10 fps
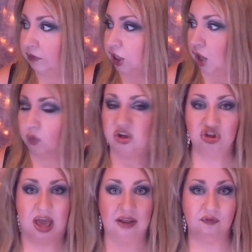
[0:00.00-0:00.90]
you know,
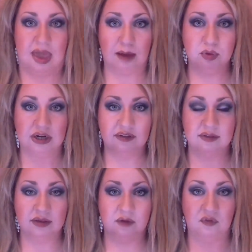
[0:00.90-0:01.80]
shiny fabrics
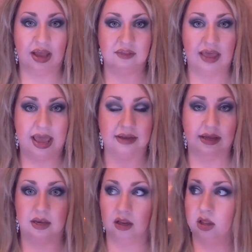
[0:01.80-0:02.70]
and stuff like that,
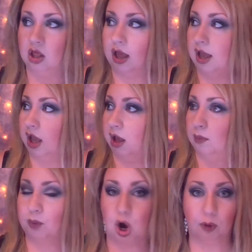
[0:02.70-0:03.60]
and
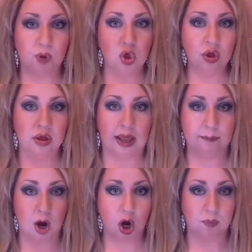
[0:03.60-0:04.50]
purple,
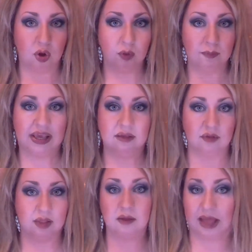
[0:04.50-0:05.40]

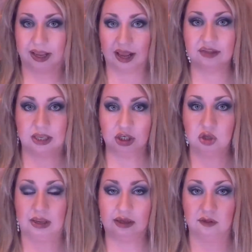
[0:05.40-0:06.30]
because like I said,
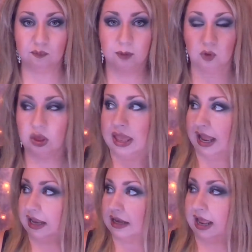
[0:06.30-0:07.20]
Younique is purple,
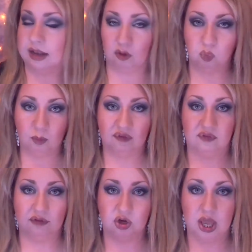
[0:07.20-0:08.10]
and that's one of my
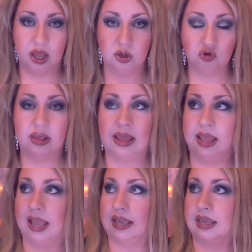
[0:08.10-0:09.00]
favorite colors.
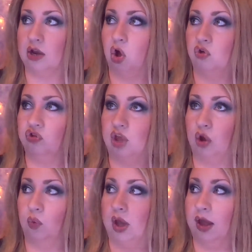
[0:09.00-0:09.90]
And
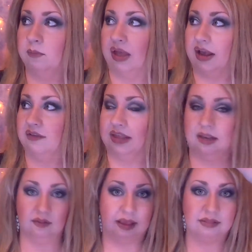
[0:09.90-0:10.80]
also, like I
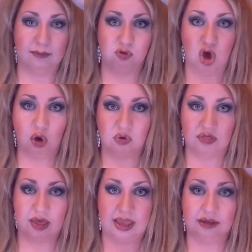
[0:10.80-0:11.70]
said, it's like them chakra
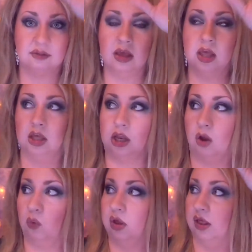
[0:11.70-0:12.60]
things, you
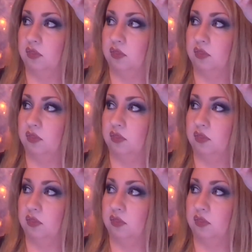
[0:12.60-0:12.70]
know,